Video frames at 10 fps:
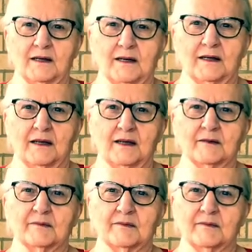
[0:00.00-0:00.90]
the word
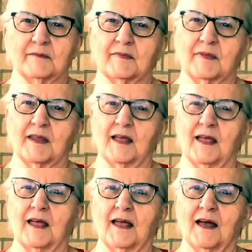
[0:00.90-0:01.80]
spread around
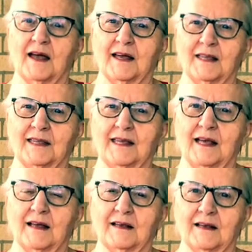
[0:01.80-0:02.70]
town, I suppose. Yeah.